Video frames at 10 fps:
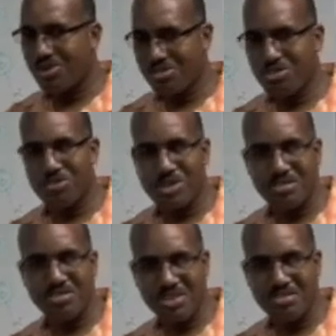unless
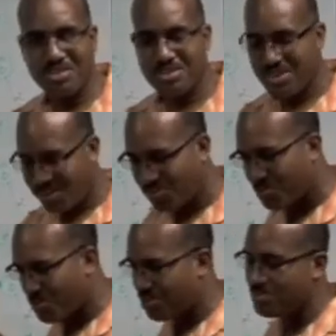otherwise stated,
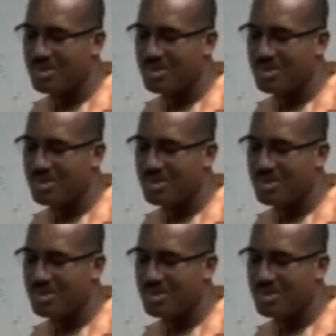assume the weight